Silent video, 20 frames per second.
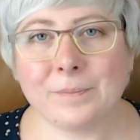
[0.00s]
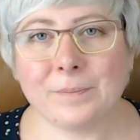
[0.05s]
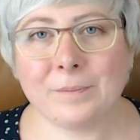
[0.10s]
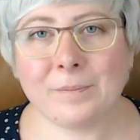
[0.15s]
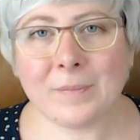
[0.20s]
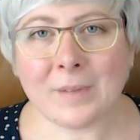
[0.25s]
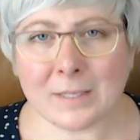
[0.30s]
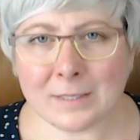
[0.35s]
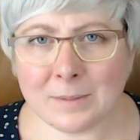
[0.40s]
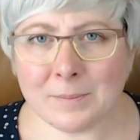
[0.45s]

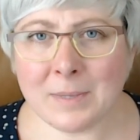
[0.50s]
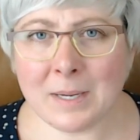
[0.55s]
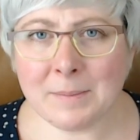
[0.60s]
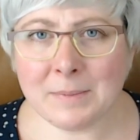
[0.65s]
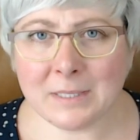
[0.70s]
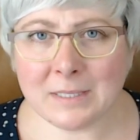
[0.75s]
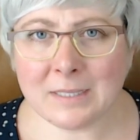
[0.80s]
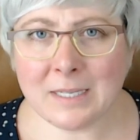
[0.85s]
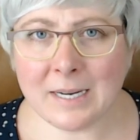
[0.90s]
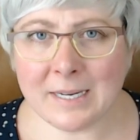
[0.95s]
sometimes
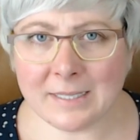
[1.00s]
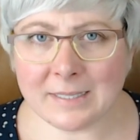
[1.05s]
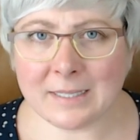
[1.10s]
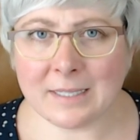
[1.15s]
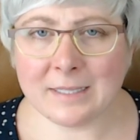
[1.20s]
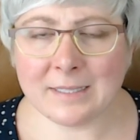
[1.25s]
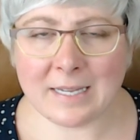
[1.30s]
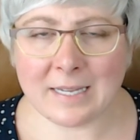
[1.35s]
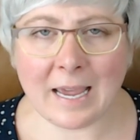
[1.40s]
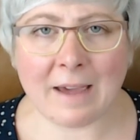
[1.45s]
it's nice
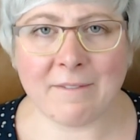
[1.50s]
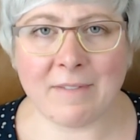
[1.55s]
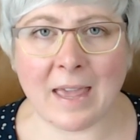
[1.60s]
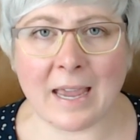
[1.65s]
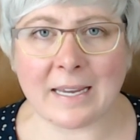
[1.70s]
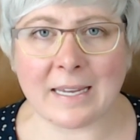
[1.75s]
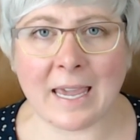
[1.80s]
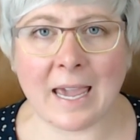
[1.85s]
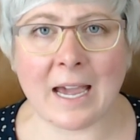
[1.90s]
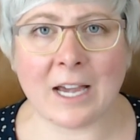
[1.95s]
to have
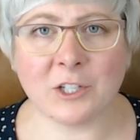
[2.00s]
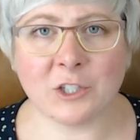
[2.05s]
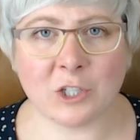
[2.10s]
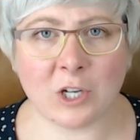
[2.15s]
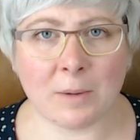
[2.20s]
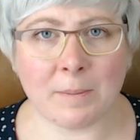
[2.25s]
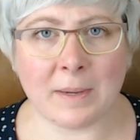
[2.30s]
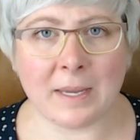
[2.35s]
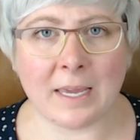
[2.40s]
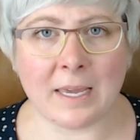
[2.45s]
that cash
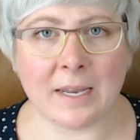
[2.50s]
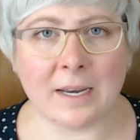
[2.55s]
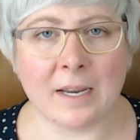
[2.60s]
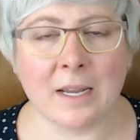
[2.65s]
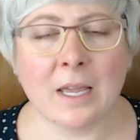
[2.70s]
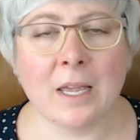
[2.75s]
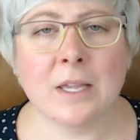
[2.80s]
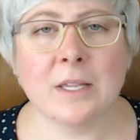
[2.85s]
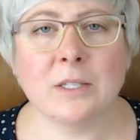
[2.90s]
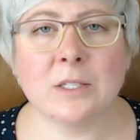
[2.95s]
coming in
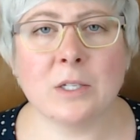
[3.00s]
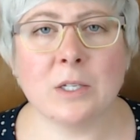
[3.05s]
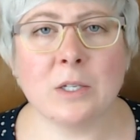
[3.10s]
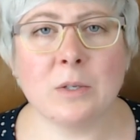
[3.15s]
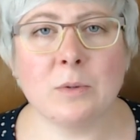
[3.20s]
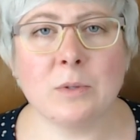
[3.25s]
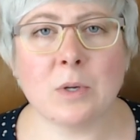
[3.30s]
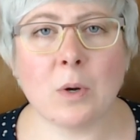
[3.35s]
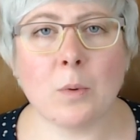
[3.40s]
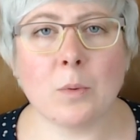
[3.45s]
so you
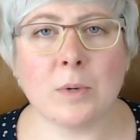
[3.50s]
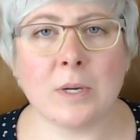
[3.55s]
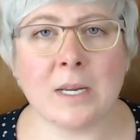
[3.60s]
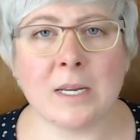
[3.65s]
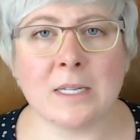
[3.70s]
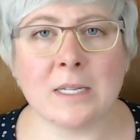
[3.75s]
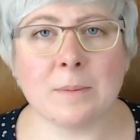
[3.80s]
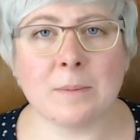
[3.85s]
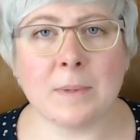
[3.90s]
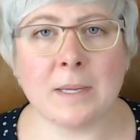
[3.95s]
don't
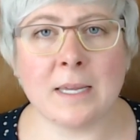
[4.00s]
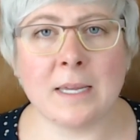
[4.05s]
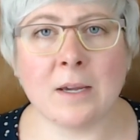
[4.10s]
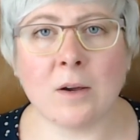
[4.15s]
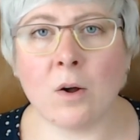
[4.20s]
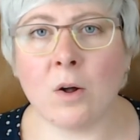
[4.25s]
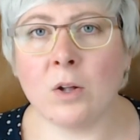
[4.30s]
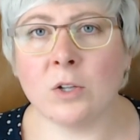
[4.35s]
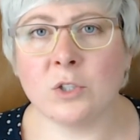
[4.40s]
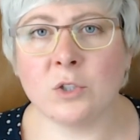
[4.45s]
need to be
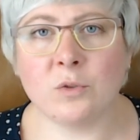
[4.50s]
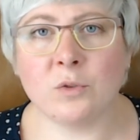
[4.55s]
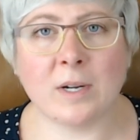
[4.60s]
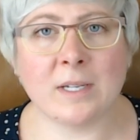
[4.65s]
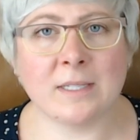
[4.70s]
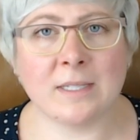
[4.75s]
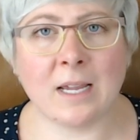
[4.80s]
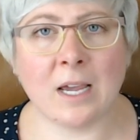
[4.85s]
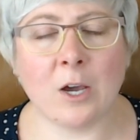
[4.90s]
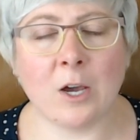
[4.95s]
all
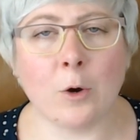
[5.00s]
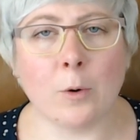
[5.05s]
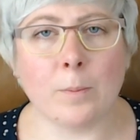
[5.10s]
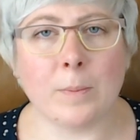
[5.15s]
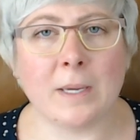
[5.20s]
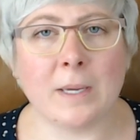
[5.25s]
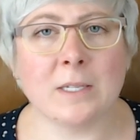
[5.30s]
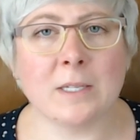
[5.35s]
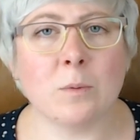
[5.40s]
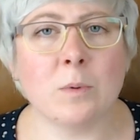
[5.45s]
stressed out
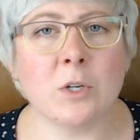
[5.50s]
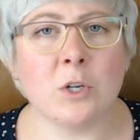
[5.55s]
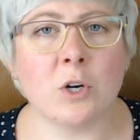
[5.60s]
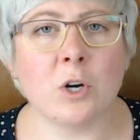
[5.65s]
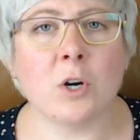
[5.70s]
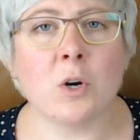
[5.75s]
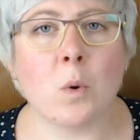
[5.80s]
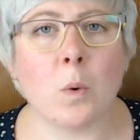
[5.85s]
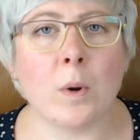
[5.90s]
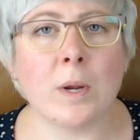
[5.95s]
because when you're
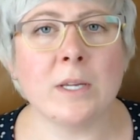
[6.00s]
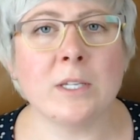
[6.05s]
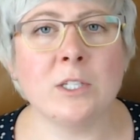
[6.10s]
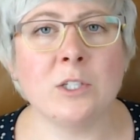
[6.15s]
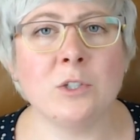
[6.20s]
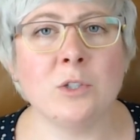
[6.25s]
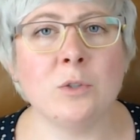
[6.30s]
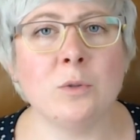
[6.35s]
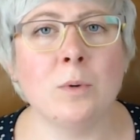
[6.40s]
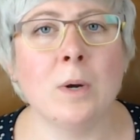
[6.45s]
going
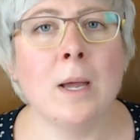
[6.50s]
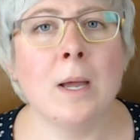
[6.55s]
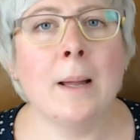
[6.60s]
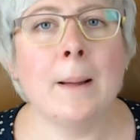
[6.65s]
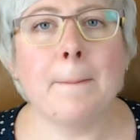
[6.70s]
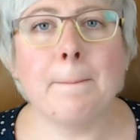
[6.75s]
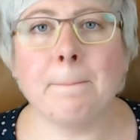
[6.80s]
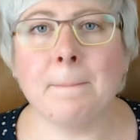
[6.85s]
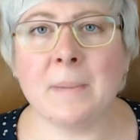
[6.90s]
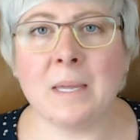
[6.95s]
to
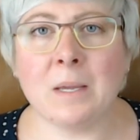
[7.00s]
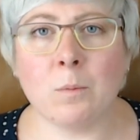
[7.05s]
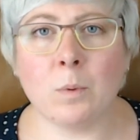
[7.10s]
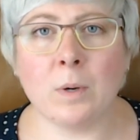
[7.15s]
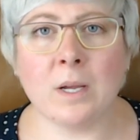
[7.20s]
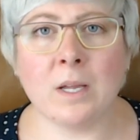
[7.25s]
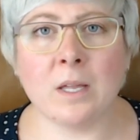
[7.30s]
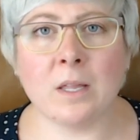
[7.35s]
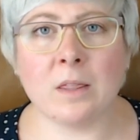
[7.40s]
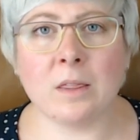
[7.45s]
meet
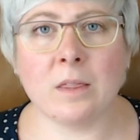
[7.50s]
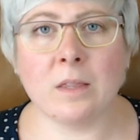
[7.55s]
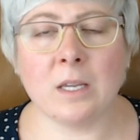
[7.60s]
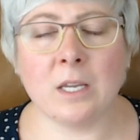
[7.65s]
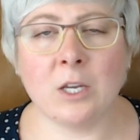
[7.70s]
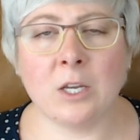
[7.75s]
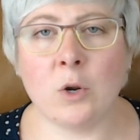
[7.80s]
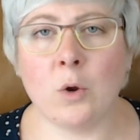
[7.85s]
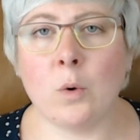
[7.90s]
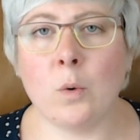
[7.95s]
with you
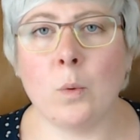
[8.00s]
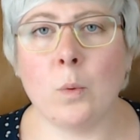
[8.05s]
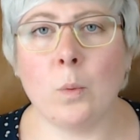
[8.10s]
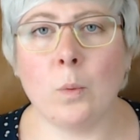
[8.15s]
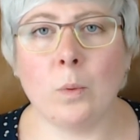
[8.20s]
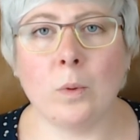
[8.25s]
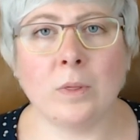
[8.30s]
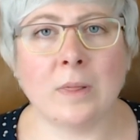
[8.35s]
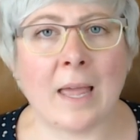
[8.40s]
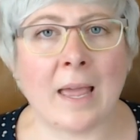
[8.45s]
know
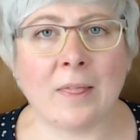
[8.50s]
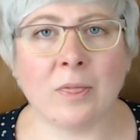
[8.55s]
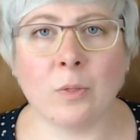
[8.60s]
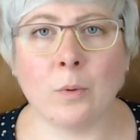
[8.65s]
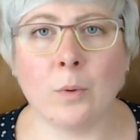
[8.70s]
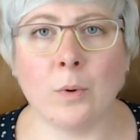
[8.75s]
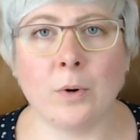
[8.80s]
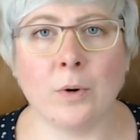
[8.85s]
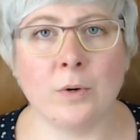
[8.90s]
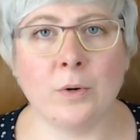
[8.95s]

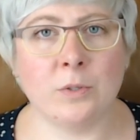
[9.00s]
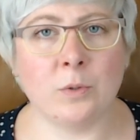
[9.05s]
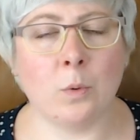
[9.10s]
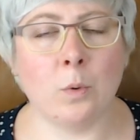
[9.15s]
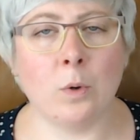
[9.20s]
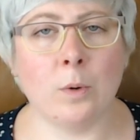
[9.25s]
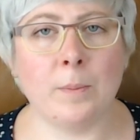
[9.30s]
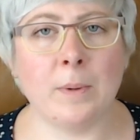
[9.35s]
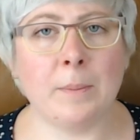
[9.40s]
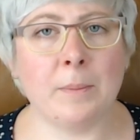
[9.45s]
landlords
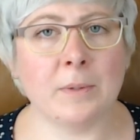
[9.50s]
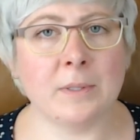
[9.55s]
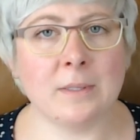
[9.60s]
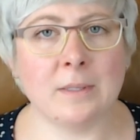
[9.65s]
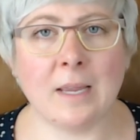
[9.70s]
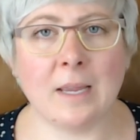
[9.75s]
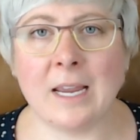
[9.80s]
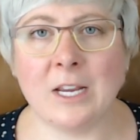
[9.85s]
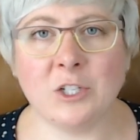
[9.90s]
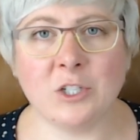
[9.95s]
or people's
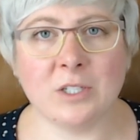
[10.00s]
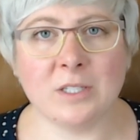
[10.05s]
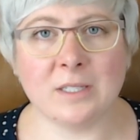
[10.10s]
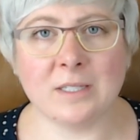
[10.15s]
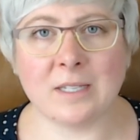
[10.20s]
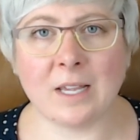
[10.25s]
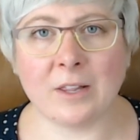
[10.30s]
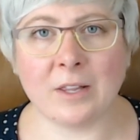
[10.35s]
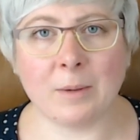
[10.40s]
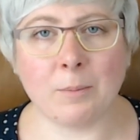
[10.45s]
agents
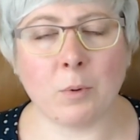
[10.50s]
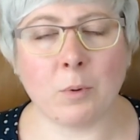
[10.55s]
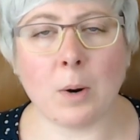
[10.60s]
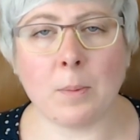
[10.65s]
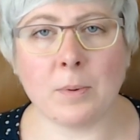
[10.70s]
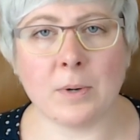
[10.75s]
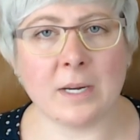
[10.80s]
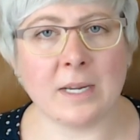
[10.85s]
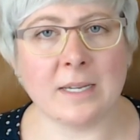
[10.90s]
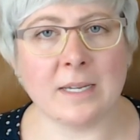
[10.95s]
selling
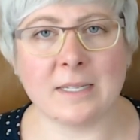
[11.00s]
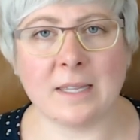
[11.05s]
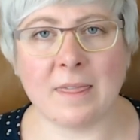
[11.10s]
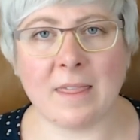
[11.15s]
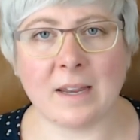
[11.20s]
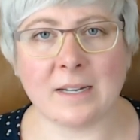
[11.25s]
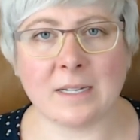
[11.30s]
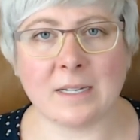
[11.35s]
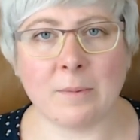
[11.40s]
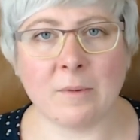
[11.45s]
properties and
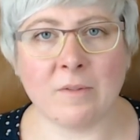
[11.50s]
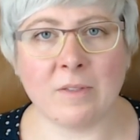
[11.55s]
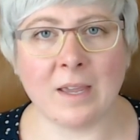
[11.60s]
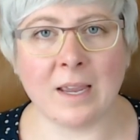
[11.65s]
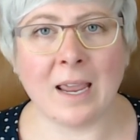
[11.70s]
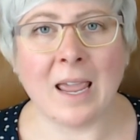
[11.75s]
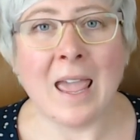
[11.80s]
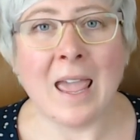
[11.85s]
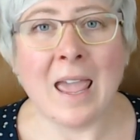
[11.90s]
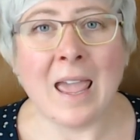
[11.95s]
that type of thing
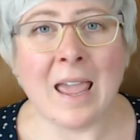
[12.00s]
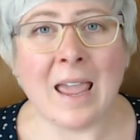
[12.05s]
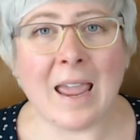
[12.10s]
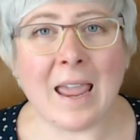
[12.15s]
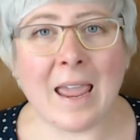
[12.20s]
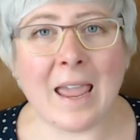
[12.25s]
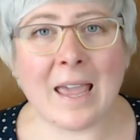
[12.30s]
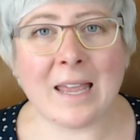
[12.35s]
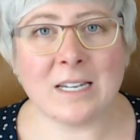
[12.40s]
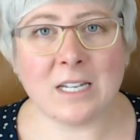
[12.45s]

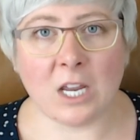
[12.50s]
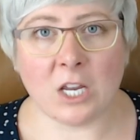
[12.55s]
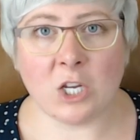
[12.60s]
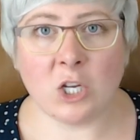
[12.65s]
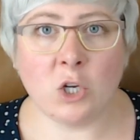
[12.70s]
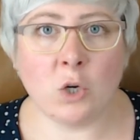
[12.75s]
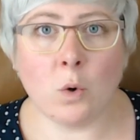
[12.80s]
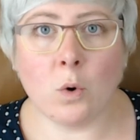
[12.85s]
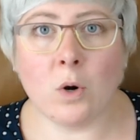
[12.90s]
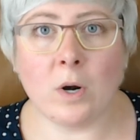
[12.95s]
and
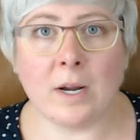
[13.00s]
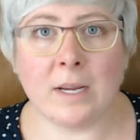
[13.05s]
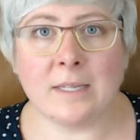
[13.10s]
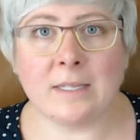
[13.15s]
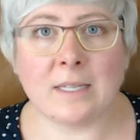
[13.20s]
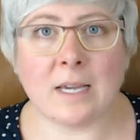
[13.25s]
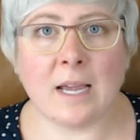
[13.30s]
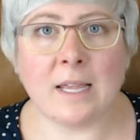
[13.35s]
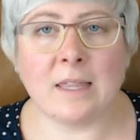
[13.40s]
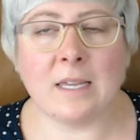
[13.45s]
you're
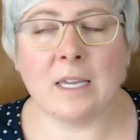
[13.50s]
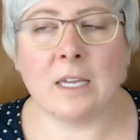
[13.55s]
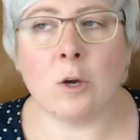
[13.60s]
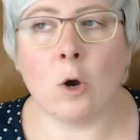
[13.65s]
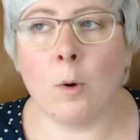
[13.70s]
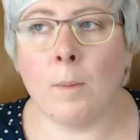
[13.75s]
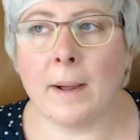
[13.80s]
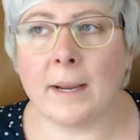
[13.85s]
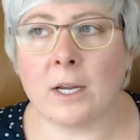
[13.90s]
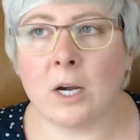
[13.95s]
inside thinking, oh
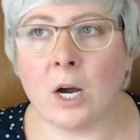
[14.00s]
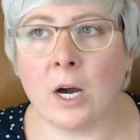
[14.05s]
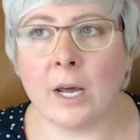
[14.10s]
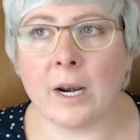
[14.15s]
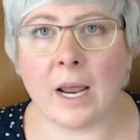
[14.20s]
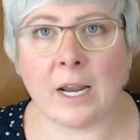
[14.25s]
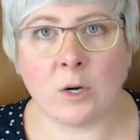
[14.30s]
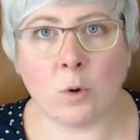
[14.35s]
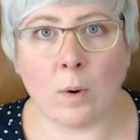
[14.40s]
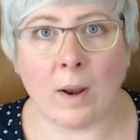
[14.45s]
my God,
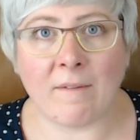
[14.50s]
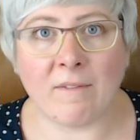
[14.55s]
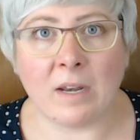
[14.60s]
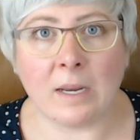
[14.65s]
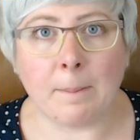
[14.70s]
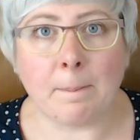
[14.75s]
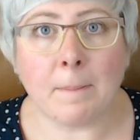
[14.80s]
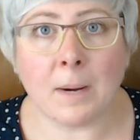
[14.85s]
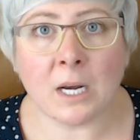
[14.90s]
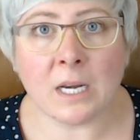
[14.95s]
I don't have any
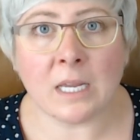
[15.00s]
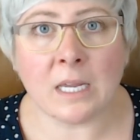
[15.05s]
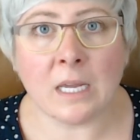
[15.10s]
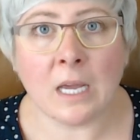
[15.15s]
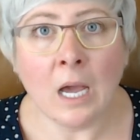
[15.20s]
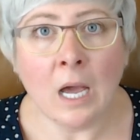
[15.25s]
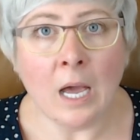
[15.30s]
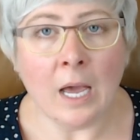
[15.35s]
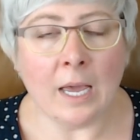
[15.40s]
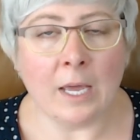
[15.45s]
money.
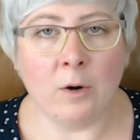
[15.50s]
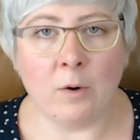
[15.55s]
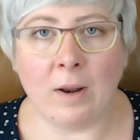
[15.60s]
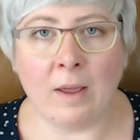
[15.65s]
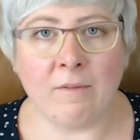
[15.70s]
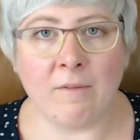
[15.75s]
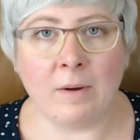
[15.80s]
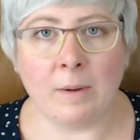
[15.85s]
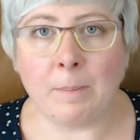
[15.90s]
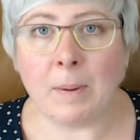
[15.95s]
I don't
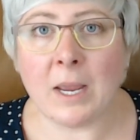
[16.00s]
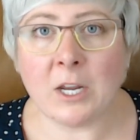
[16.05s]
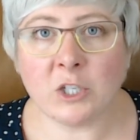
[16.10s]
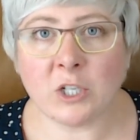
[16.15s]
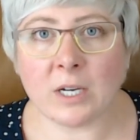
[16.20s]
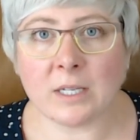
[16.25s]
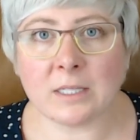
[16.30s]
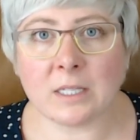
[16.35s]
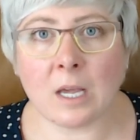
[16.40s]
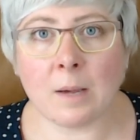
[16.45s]
have any
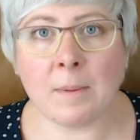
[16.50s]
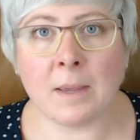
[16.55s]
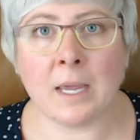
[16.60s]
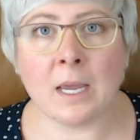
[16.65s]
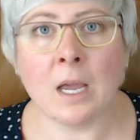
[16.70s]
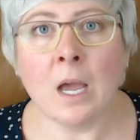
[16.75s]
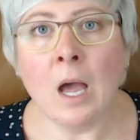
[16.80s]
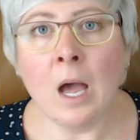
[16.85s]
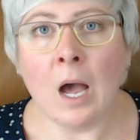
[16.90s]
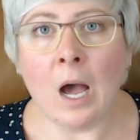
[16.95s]
paychecks coming.